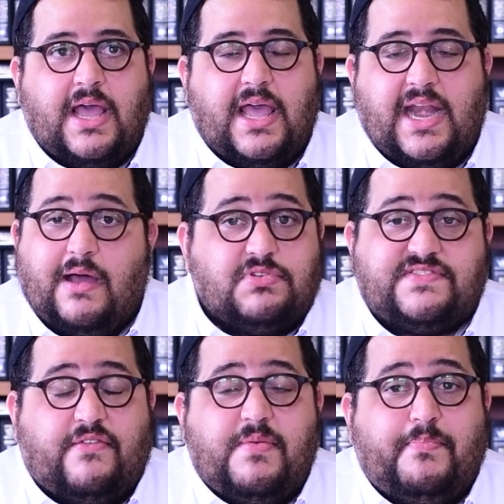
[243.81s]
and I
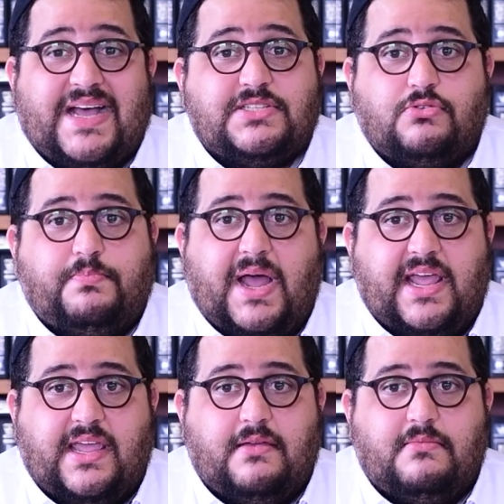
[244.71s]
was very puzzled
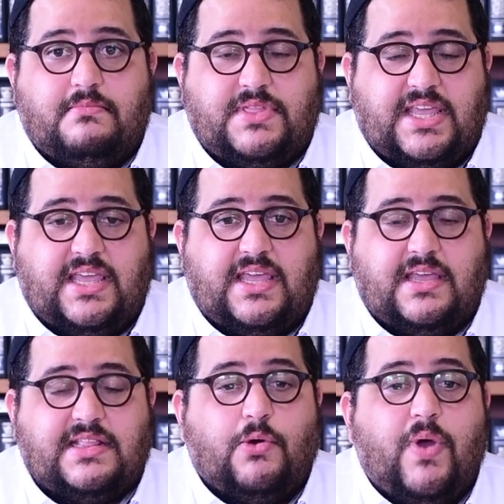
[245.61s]
by
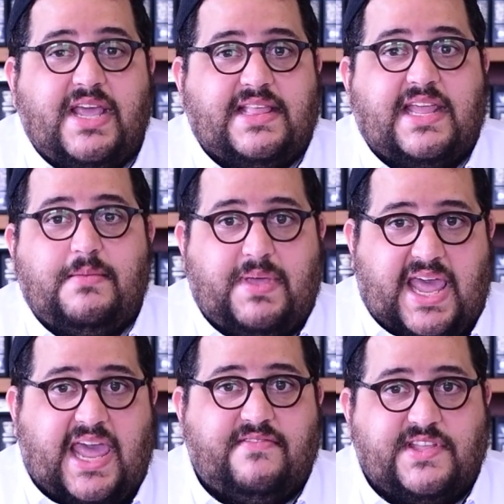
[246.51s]
the way that he
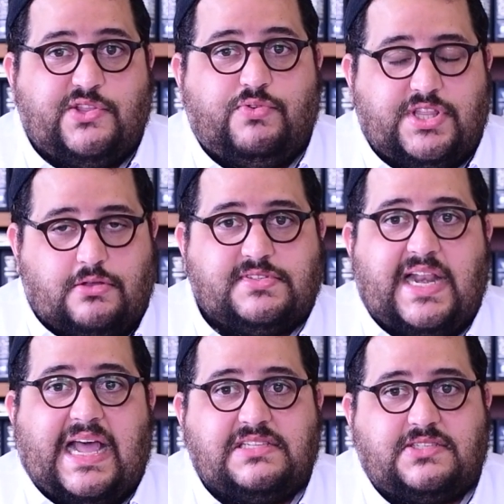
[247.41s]
behaved during those
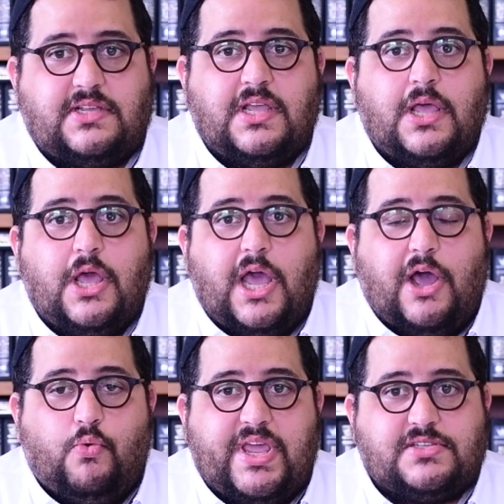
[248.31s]
last
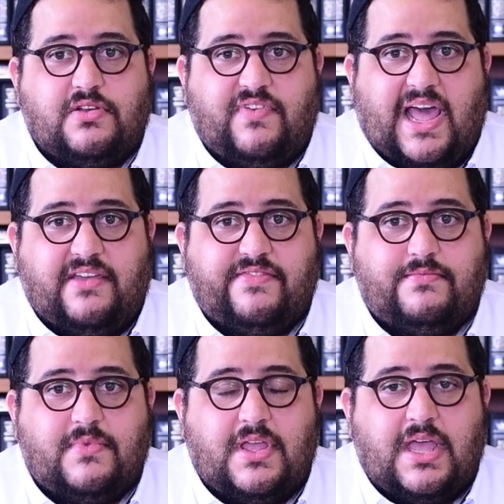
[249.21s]
weeks of life.
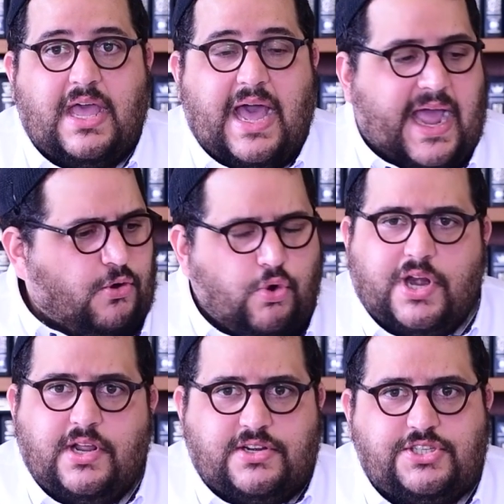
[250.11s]
I
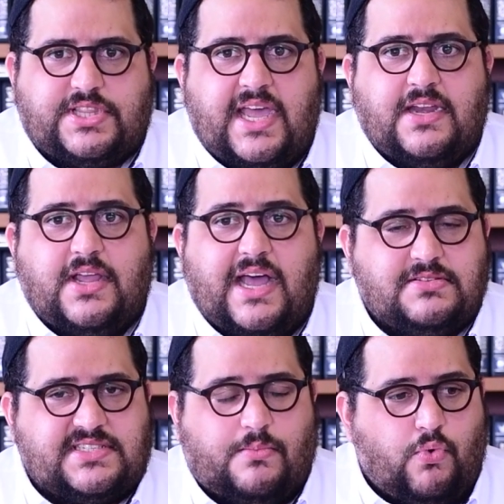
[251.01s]
couldn't understand how
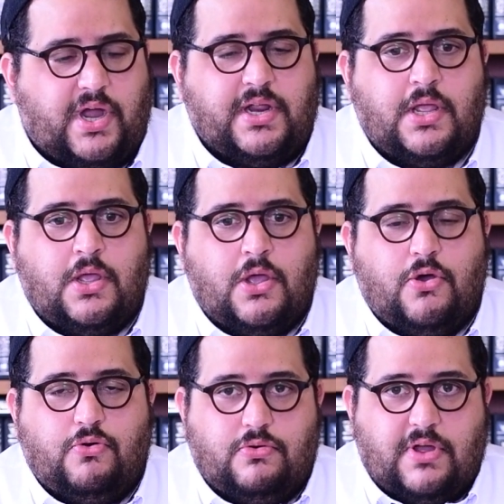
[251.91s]
someone
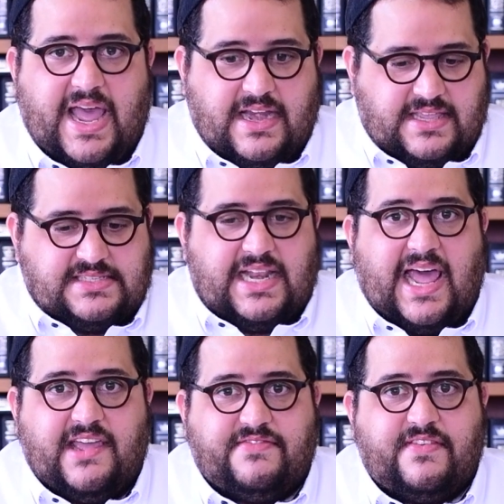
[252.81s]
who had his
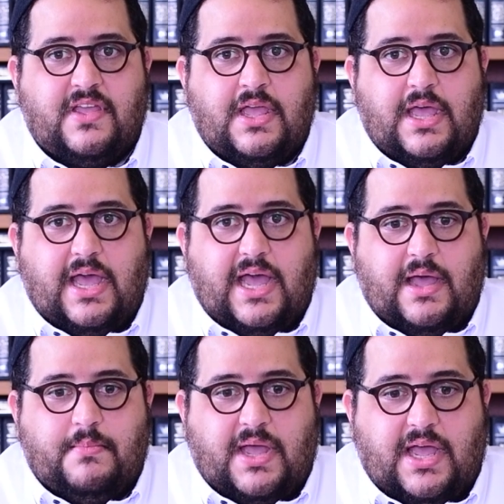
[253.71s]
life
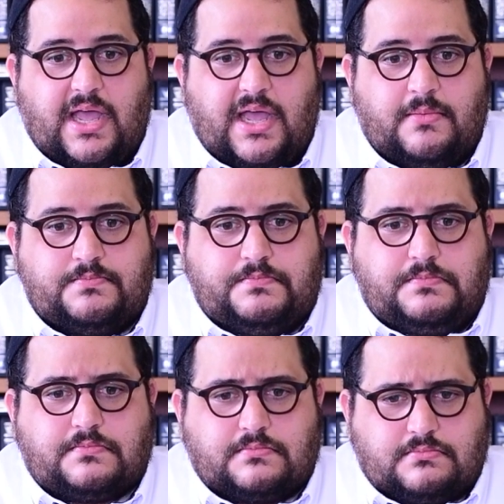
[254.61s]

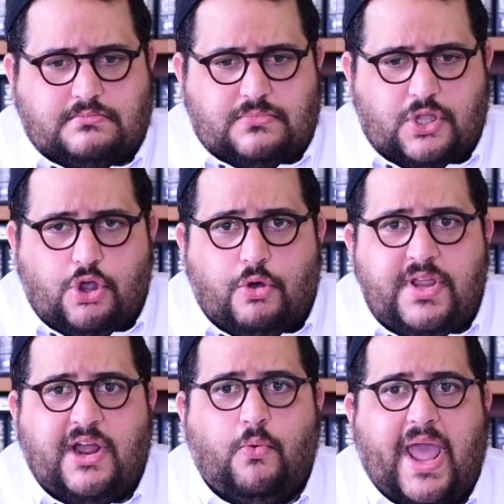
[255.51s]

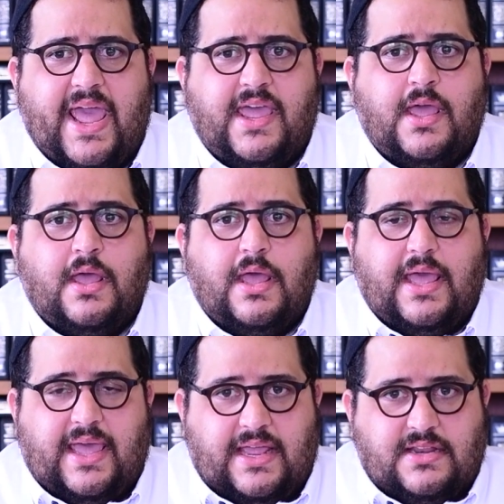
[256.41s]
going away
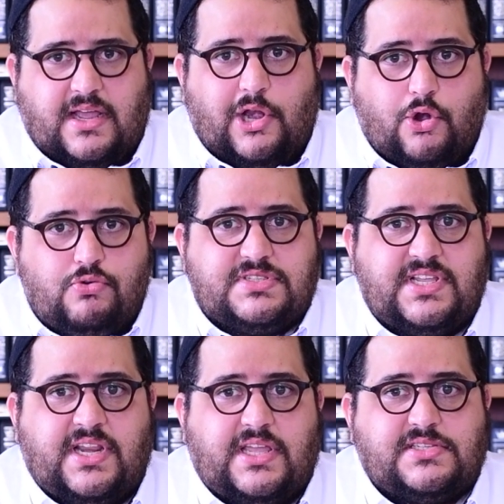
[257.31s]
and
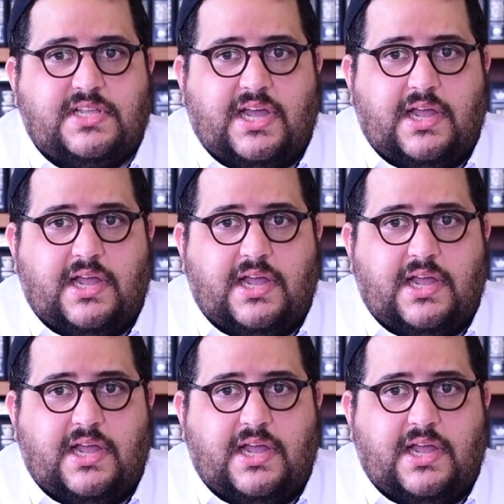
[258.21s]
losing his